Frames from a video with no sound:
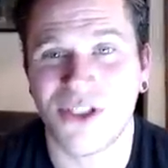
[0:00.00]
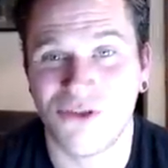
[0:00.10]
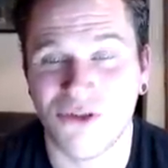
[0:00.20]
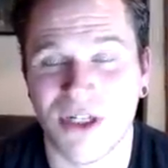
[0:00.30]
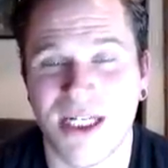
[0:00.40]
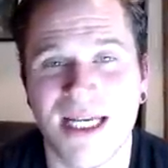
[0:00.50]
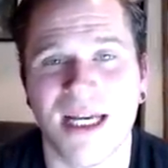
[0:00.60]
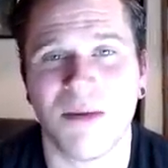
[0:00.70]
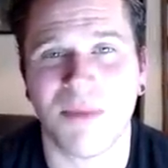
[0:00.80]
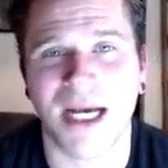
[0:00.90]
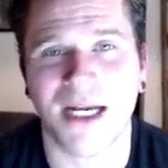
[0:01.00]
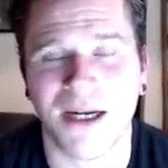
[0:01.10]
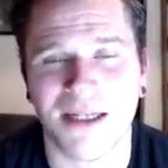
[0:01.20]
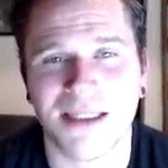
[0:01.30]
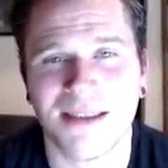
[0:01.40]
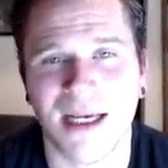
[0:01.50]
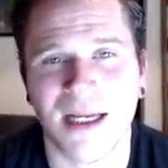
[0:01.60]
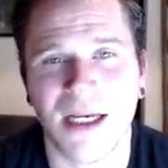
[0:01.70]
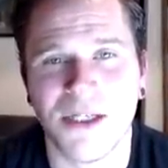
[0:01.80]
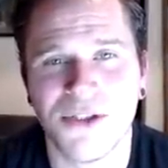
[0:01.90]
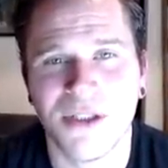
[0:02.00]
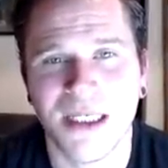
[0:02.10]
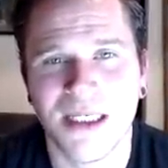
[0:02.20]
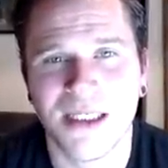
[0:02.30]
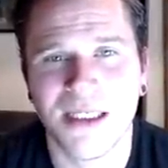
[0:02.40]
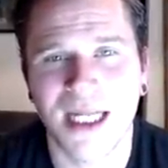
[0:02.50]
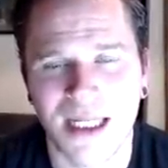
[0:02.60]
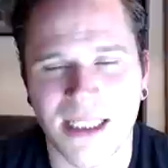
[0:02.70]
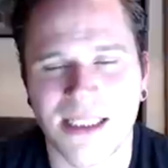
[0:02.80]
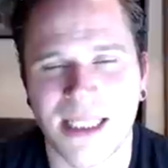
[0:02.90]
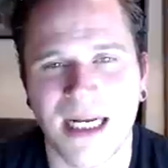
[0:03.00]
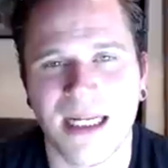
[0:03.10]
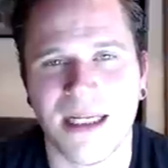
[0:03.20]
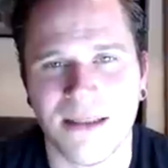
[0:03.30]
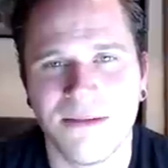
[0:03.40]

critiquing a black guy in this day and age. Let that settle in.